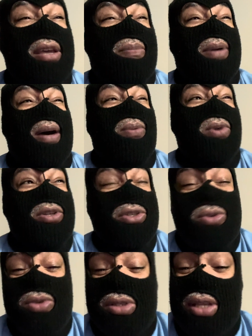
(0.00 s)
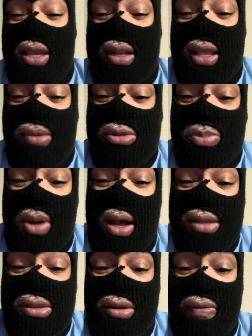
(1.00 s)
about what you said that was
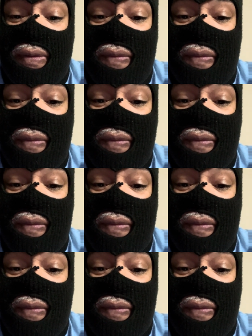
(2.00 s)
positive,